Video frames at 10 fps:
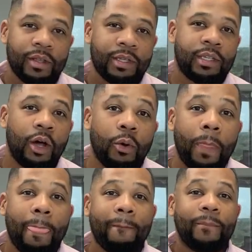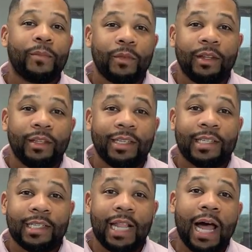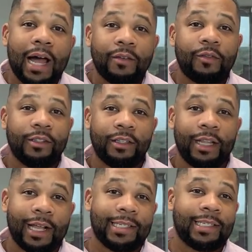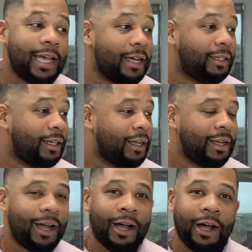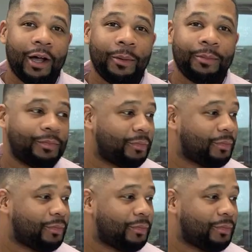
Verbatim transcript: So this is live. Like I said, um,